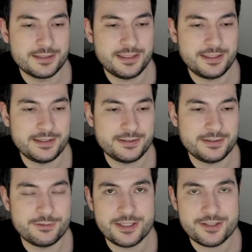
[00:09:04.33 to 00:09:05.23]
and
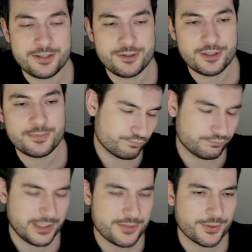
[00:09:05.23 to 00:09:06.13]
Divine Shield comes.
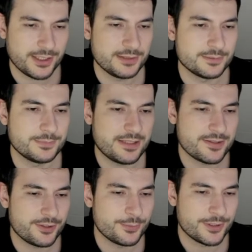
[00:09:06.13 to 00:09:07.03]
It's okay, it's
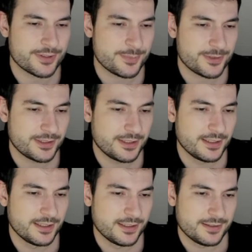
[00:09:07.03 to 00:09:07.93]
not the worst.
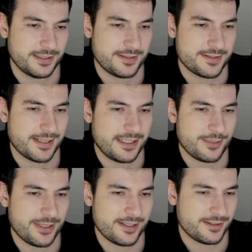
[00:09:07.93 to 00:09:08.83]
Then
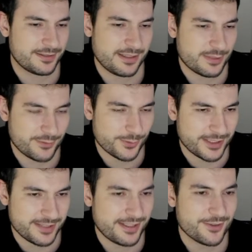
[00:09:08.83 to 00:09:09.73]
Scallywag, they buffed 1
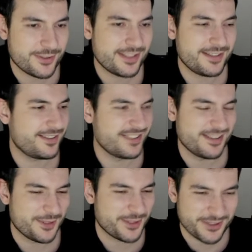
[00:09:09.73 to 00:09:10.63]
attack on that.
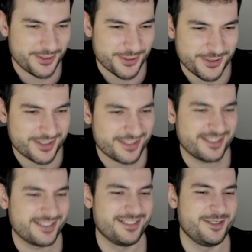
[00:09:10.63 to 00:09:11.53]
I'm not gonna talk
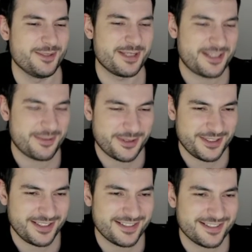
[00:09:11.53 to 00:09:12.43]
too much about
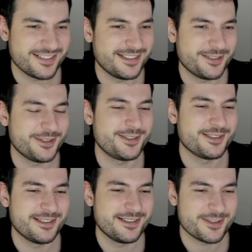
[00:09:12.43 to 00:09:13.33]
it, I don't know,
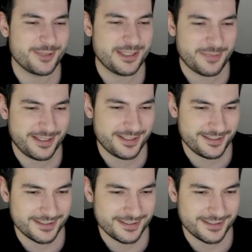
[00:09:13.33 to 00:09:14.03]
it doesn't really matter.